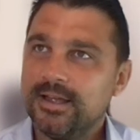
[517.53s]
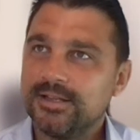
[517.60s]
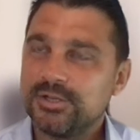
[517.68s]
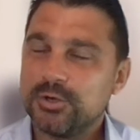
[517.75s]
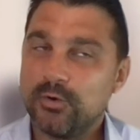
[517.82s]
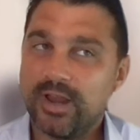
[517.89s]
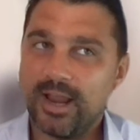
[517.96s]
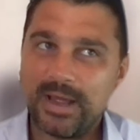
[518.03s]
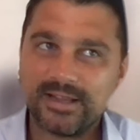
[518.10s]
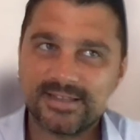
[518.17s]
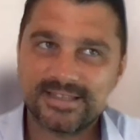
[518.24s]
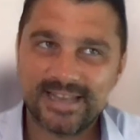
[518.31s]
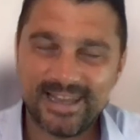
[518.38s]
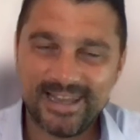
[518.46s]
talking
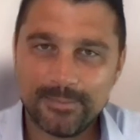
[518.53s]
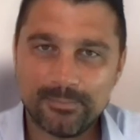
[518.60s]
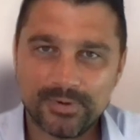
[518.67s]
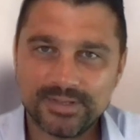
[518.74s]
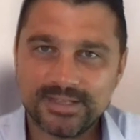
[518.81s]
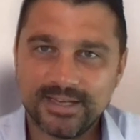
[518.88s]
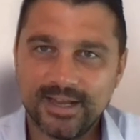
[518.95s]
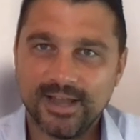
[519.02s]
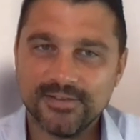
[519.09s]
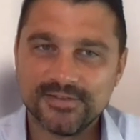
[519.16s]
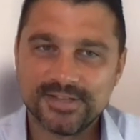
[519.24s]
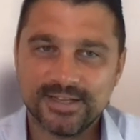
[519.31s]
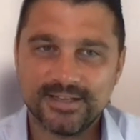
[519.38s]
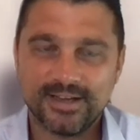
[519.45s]
about celebrity
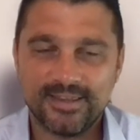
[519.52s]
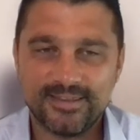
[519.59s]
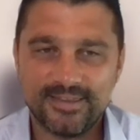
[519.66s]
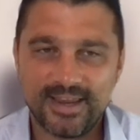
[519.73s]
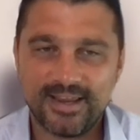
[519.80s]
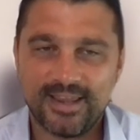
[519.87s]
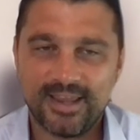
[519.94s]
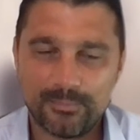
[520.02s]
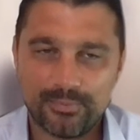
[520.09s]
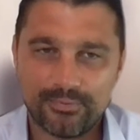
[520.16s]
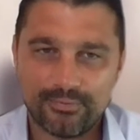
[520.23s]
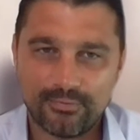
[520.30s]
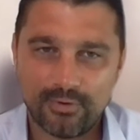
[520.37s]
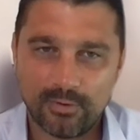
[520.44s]
hunted, I think it
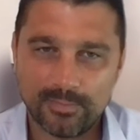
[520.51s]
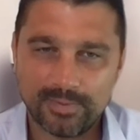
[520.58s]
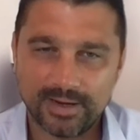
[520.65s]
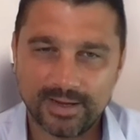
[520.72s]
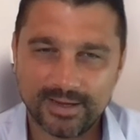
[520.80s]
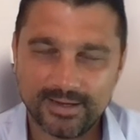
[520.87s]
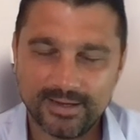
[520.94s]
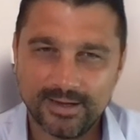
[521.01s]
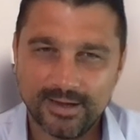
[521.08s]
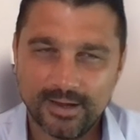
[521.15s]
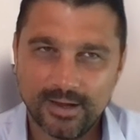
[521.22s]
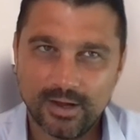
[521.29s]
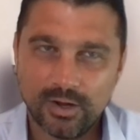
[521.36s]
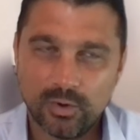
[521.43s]
probably
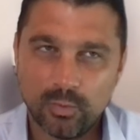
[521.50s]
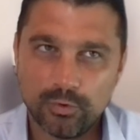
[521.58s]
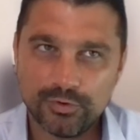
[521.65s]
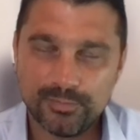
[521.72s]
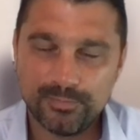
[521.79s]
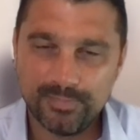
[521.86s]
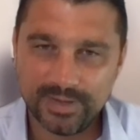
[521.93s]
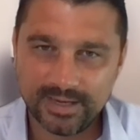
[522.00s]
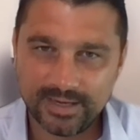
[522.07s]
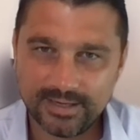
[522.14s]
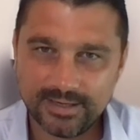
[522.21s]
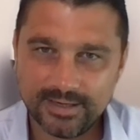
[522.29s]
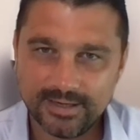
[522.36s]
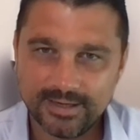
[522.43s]
would
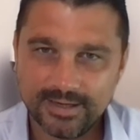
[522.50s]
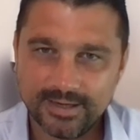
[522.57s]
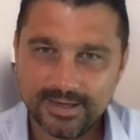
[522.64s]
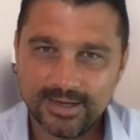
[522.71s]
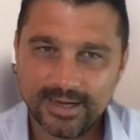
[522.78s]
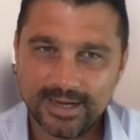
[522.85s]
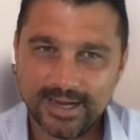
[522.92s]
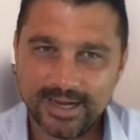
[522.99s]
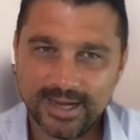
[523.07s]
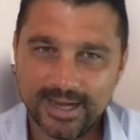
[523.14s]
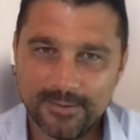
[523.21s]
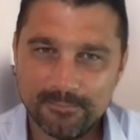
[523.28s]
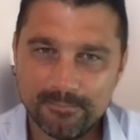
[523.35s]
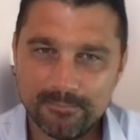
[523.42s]
be
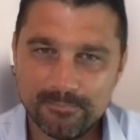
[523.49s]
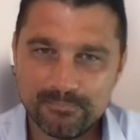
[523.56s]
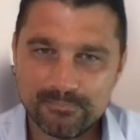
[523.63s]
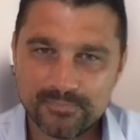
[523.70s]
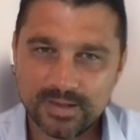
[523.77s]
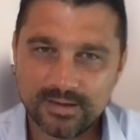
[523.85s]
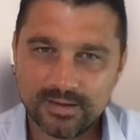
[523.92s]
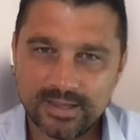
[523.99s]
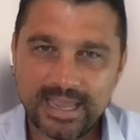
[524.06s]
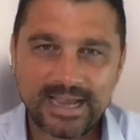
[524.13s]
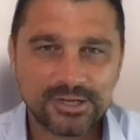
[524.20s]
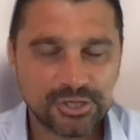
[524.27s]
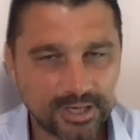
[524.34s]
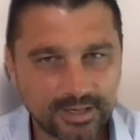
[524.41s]
um,
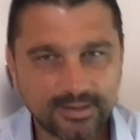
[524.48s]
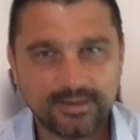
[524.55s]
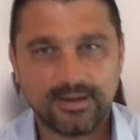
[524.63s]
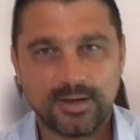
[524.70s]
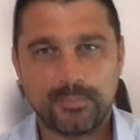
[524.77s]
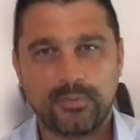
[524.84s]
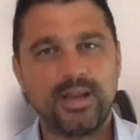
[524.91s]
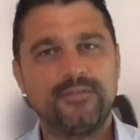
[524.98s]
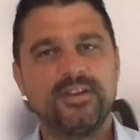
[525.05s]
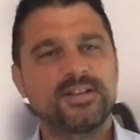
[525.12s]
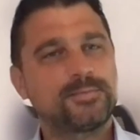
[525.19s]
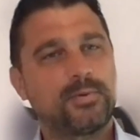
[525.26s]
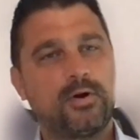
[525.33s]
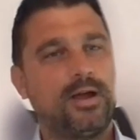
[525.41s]
catching a
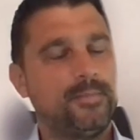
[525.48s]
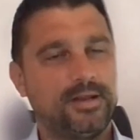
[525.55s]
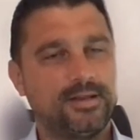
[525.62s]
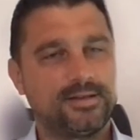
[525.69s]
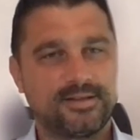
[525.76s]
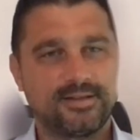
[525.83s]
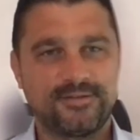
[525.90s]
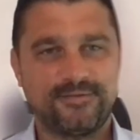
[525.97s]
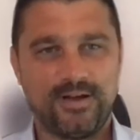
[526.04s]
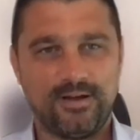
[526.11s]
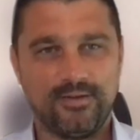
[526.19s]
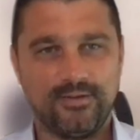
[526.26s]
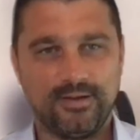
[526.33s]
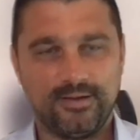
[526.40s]
previous Prime Minister's
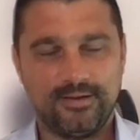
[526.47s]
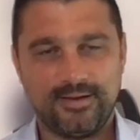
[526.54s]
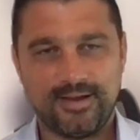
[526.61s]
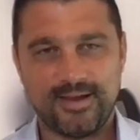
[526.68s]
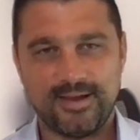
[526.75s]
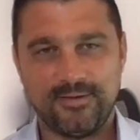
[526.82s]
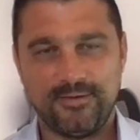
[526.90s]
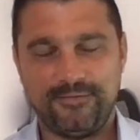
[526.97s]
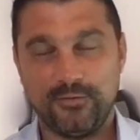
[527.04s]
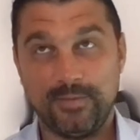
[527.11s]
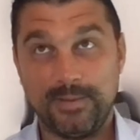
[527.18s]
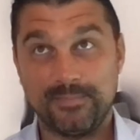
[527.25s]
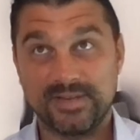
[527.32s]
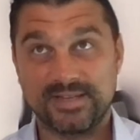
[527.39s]
father. Uh, if you
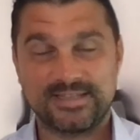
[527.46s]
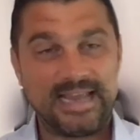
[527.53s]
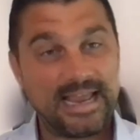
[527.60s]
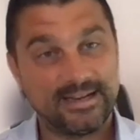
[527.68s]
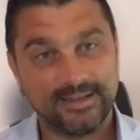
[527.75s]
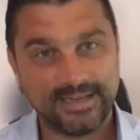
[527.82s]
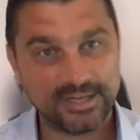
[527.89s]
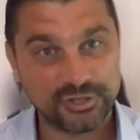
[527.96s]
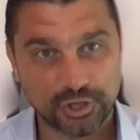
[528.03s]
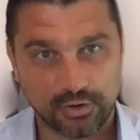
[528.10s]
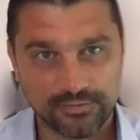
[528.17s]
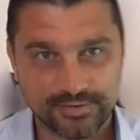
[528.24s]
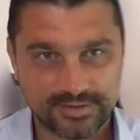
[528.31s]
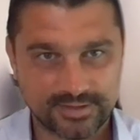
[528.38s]
remember, Stanley
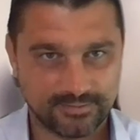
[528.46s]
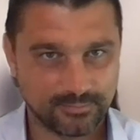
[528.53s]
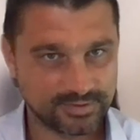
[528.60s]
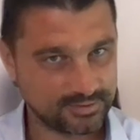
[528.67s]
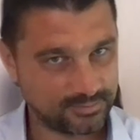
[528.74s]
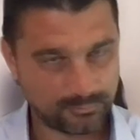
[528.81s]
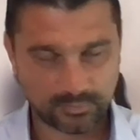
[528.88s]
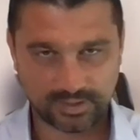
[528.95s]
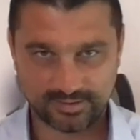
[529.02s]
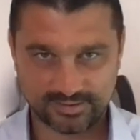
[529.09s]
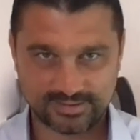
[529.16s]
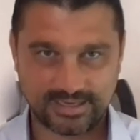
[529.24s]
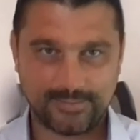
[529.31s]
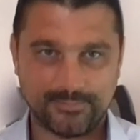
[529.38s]
Johnson was on one of
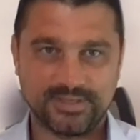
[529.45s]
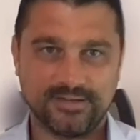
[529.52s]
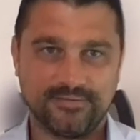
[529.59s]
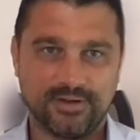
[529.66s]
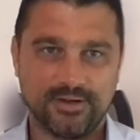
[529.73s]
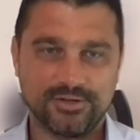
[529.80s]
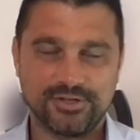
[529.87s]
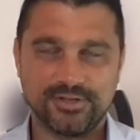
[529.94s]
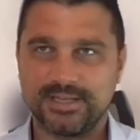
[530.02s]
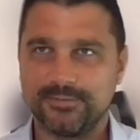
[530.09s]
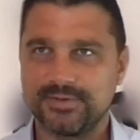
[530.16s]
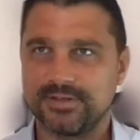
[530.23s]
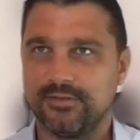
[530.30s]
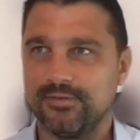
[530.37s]
the celebrity versions.
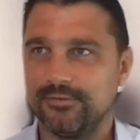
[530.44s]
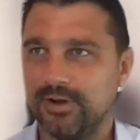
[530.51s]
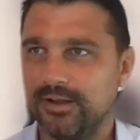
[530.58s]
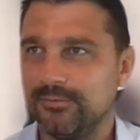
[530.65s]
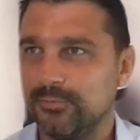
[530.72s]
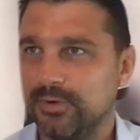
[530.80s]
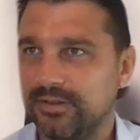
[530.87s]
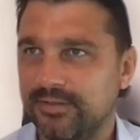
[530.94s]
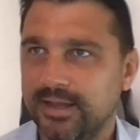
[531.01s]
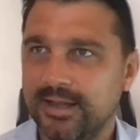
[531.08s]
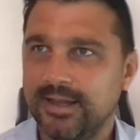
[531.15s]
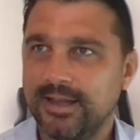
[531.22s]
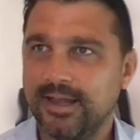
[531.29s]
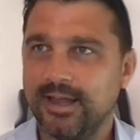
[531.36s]
He was on the run with
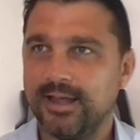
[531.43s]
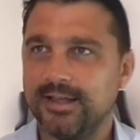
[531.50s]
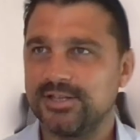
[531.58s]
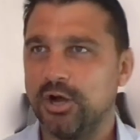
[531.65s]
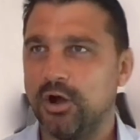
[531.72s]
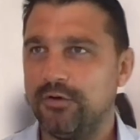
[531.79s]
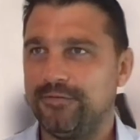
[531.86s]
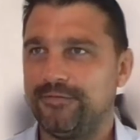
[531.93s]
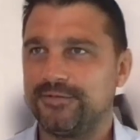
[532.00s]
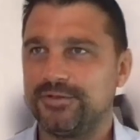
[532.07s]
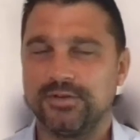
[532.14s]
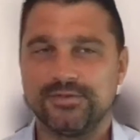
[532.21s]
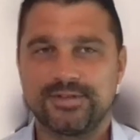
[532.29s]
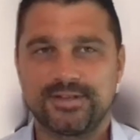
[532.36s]
uh, Toff
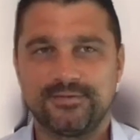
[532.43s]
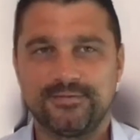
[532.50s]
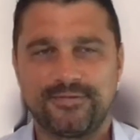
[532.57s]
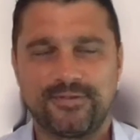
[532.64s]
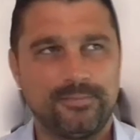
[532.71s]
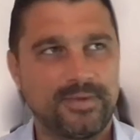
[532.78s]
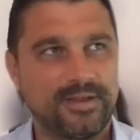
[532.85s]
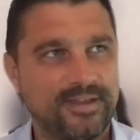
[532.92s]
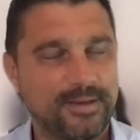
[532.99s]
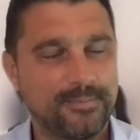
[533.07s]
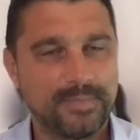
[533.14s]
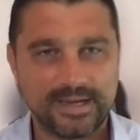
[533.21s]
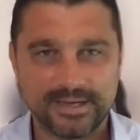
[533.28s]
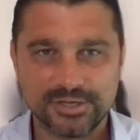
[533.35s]
Johnson from, I
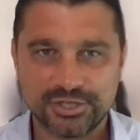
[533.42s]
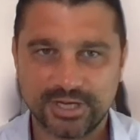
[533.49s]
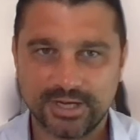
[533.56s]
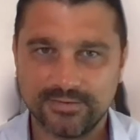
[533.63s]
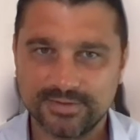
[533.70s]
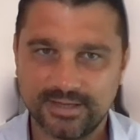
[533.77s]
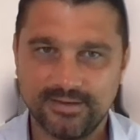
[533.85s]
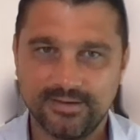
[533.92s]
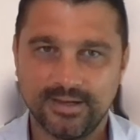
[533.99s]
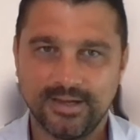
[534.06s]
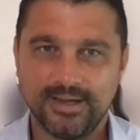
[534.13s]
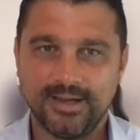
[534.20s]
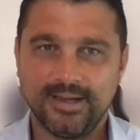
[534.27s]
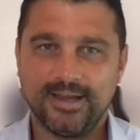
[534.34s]
think, Made in Chelsea.
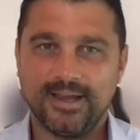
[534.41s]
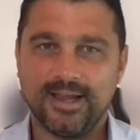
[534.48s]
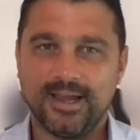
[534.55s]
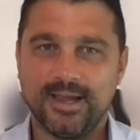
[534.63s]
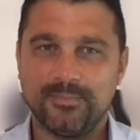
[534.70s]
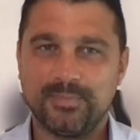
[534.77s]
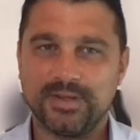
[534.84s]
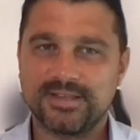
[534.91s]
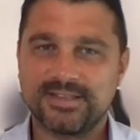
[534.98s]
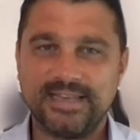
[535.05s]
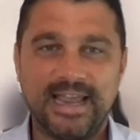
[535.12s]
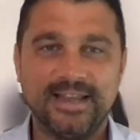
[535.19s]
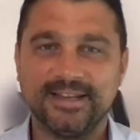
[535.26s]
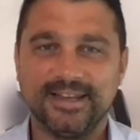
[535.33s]
Uh, but
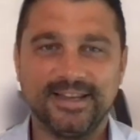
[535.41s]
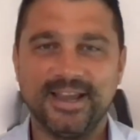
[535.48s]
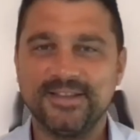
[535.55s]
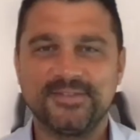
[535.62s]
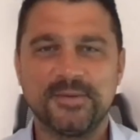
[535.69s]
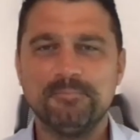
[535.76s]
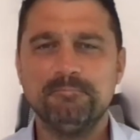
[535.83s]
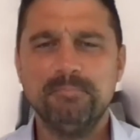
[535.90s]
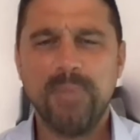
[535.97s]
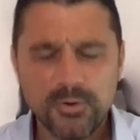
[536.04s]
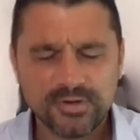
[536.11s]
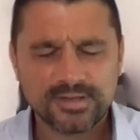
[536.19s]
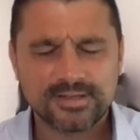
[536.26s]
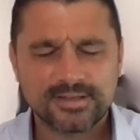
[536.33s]
Stanley had the
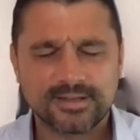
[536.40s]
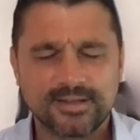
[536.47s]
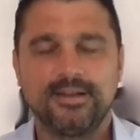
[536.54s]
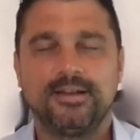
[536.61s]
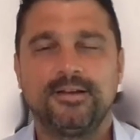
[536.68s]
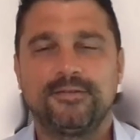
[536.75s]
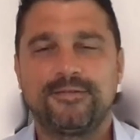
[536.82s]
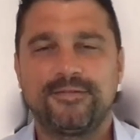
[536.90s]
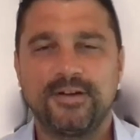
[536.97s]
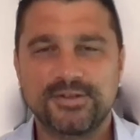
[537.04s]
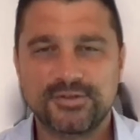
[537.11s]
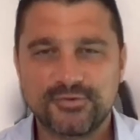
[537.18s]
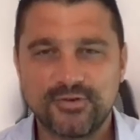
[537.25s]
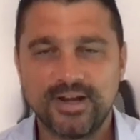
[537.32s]
most
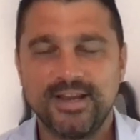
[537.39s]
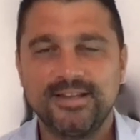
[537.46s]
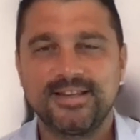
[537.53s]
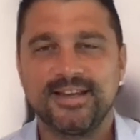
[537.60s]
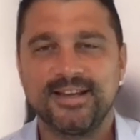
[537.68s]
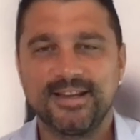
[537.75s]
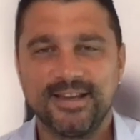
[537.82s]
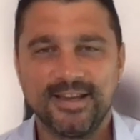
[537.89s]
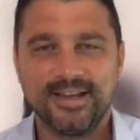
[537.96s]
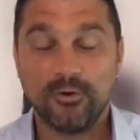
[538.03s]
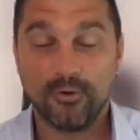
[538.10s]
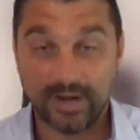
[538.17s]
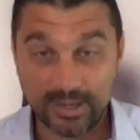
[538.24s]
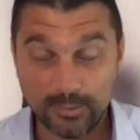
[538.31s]
frustrating,
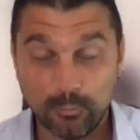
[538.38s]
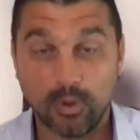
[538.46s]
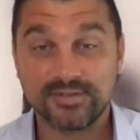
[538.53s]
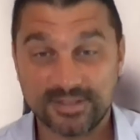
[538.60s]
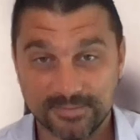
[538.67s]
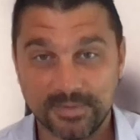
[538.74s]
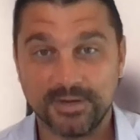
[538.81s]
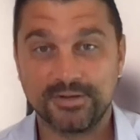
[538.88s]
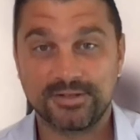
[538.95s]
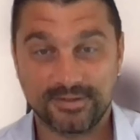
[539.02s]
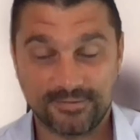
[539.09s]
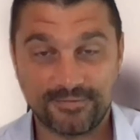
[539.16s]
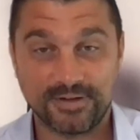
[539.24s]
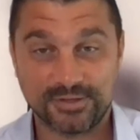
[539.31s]
or he was the
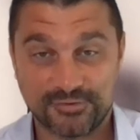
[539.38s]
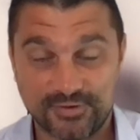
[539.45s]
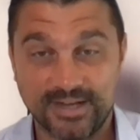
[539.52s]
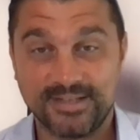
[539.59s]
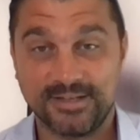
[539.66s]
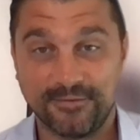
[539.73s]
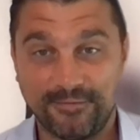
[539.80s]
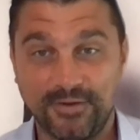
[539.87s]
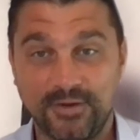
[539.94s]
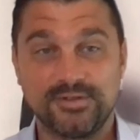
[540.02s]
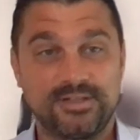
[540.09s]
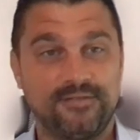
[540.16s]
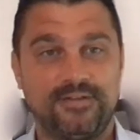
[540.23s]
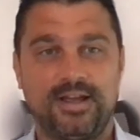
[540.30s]
most frustrating
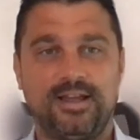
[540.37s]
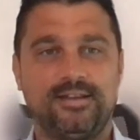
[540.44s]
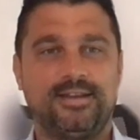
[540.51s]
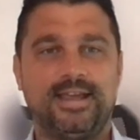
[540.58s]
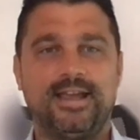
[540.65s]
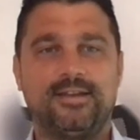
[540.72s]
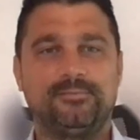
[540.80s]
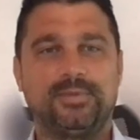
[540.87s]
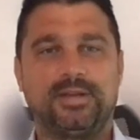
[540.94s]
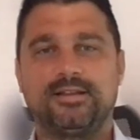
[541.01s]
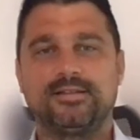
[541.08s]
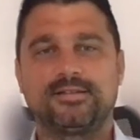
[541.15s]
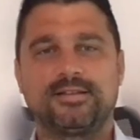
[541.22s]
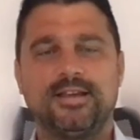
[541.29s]
fugitive to hunt down,
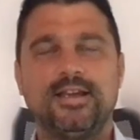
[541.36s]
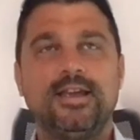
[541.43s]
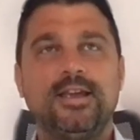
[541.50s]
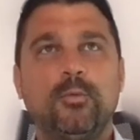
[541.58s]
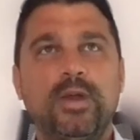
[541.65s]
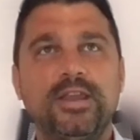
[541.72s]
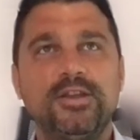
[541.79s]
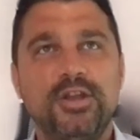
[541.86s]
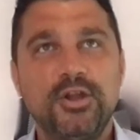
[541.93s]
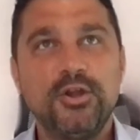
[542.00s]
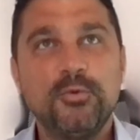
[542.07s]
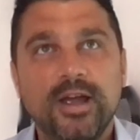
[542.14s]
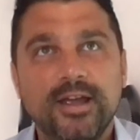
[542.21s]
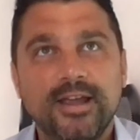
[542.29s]
because we
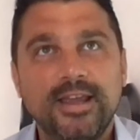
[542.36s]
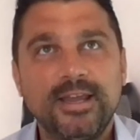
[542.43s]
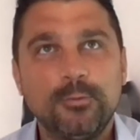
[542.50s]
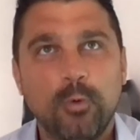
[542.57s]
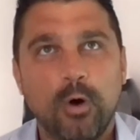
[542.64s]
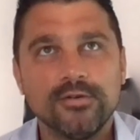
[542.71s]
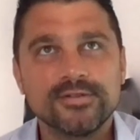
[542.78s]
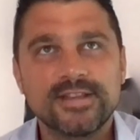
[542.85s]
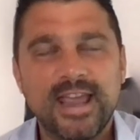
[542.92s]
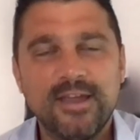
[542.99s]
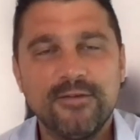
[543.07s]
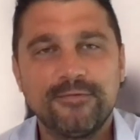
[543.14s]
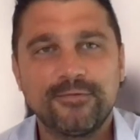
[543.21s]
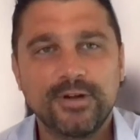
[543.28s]
knew where he was
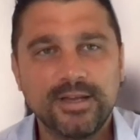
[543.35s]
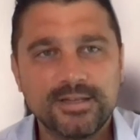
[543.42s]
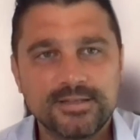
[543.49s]
every